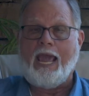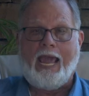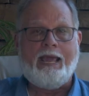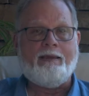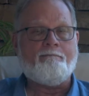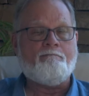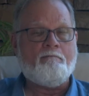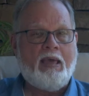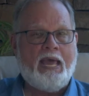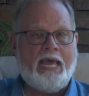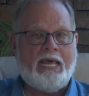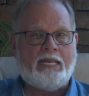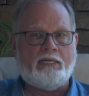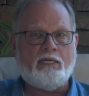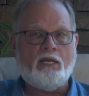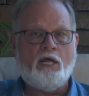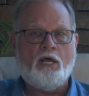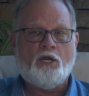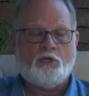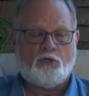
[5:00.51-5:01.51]

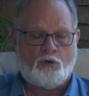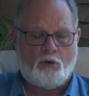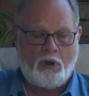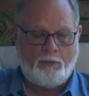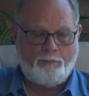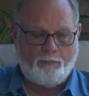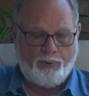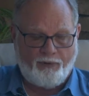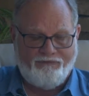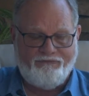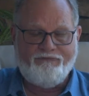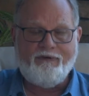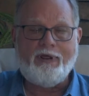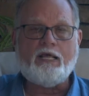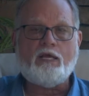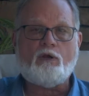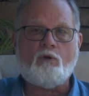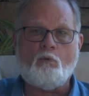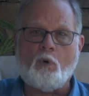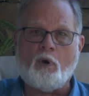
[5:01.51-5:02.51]
amen to a
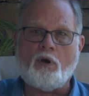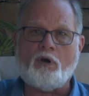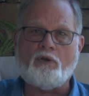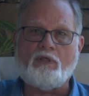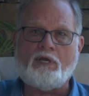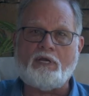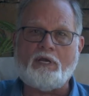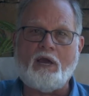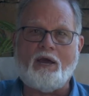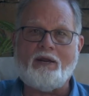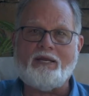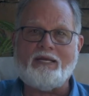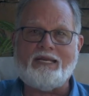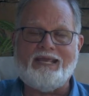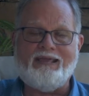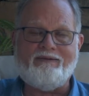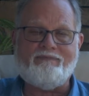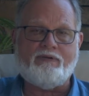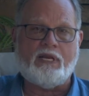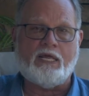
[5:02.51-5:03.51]
prophetic word that God had
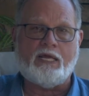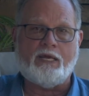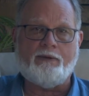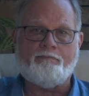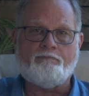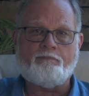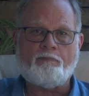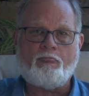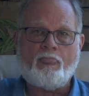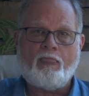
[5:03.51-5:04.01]
given him.